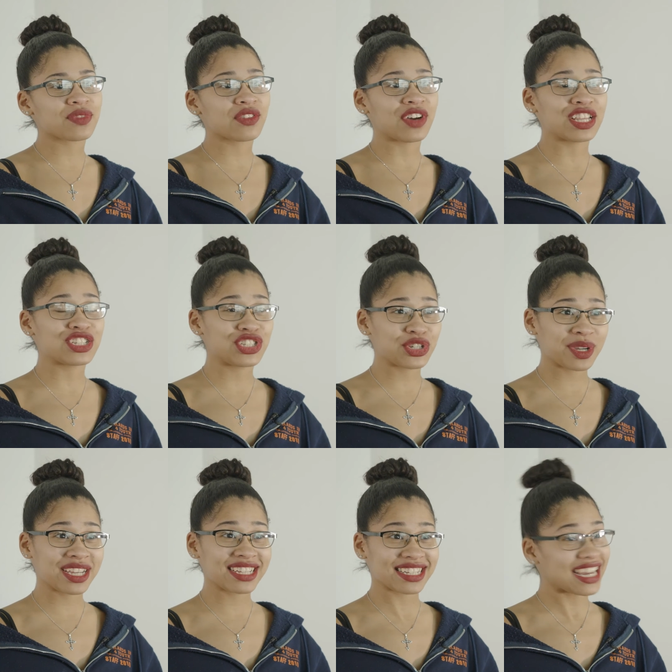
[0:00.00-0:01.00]
Volunteer
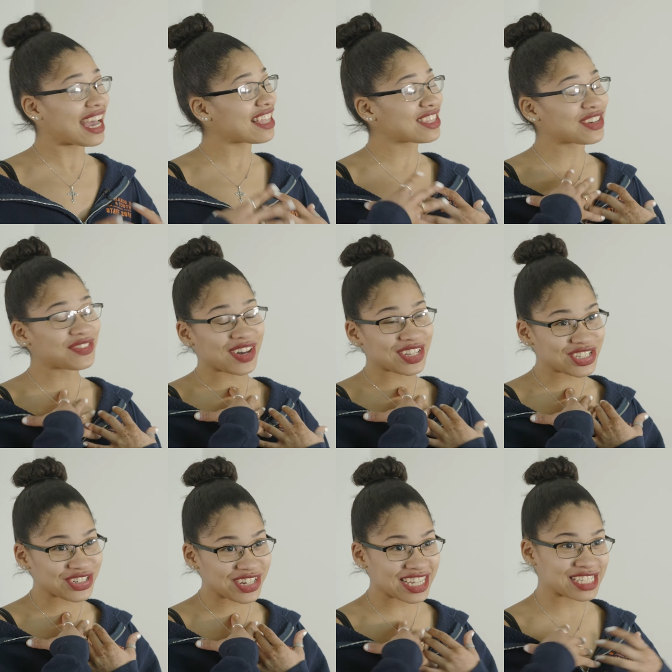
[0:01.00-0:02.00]
work, I love
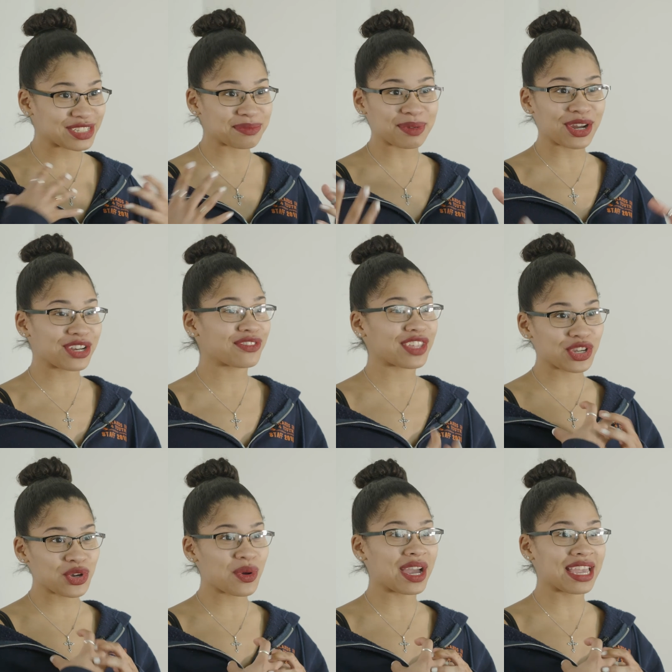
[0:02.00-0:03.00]
volunteering. It's a part of like
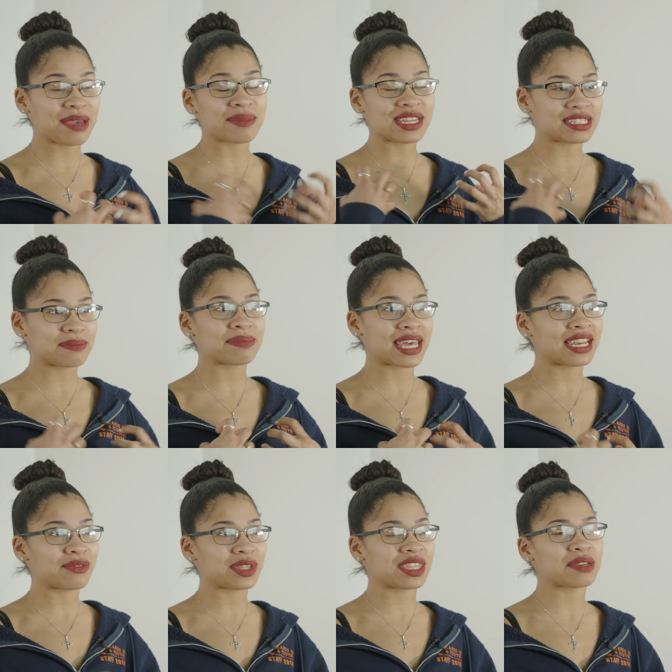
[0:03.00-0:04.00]
who I am, and it's
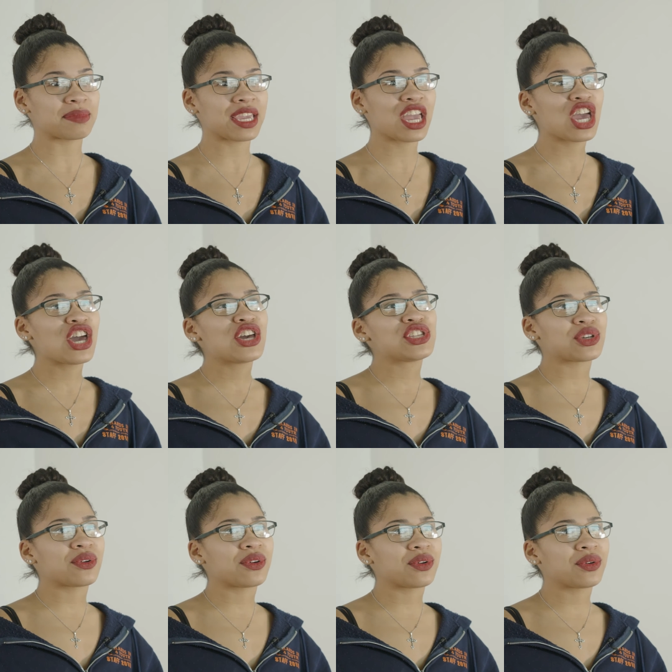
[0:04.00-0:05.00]
embedded within me.
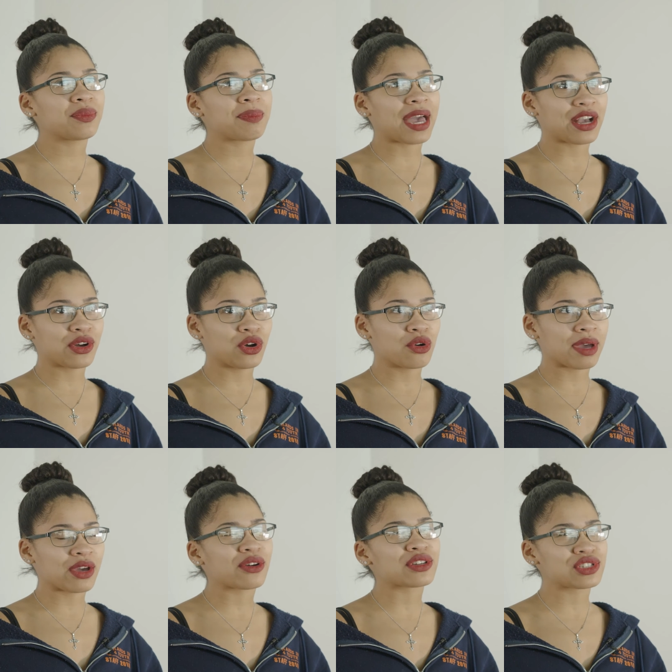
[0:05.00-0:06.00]
So back home
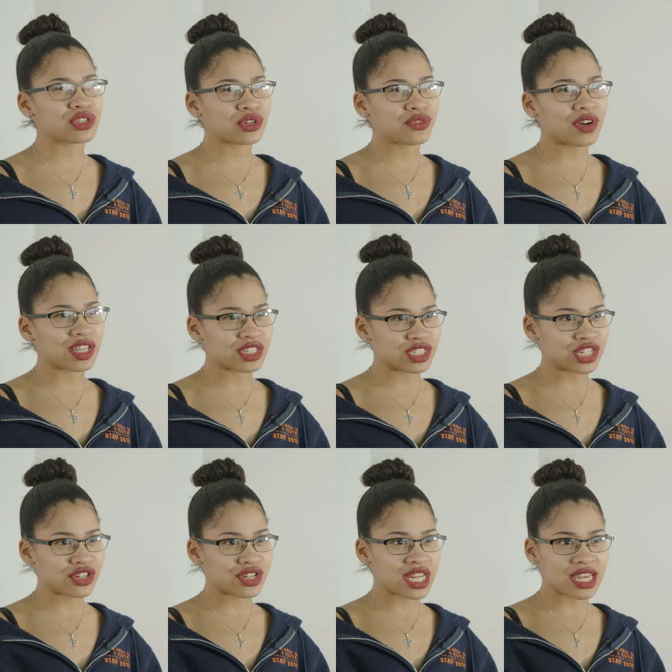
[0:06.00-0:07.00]
I also
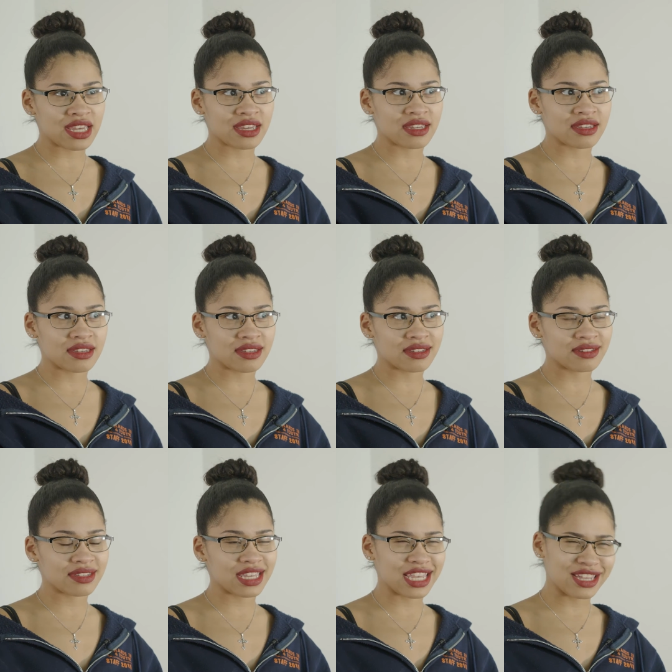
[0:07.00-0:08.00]
volunteered
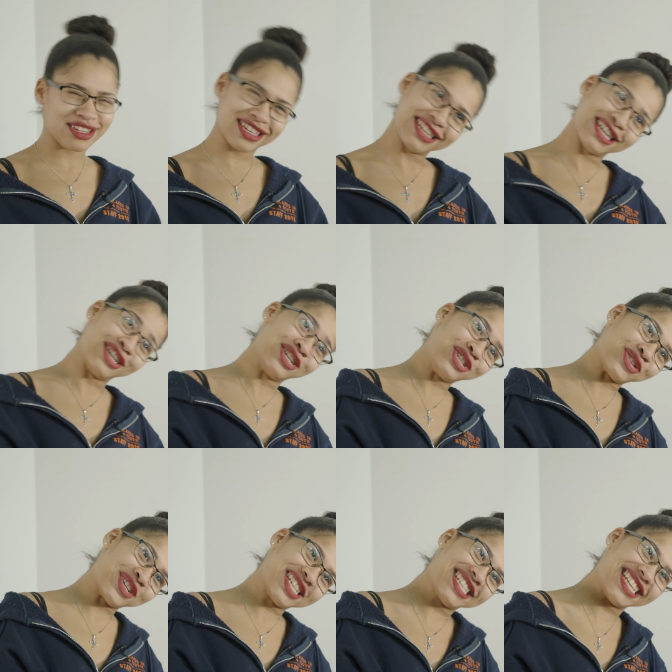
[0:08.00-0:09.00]
in
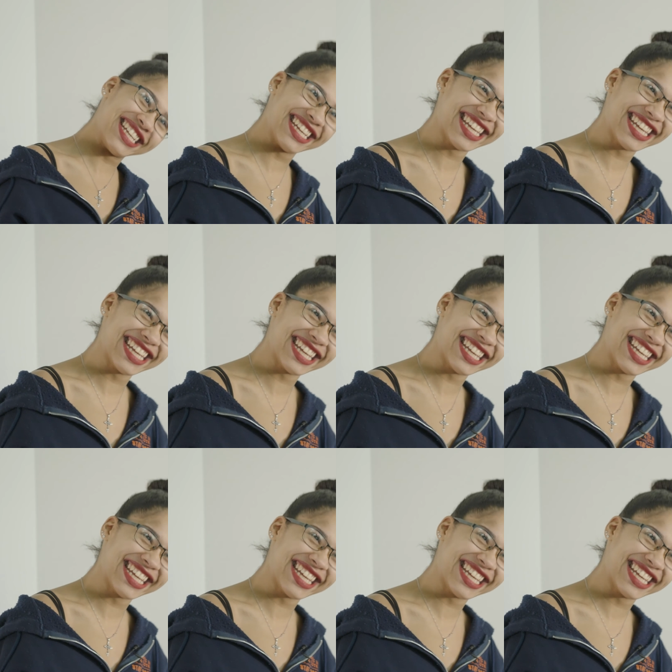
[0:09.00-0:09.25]
Honduras,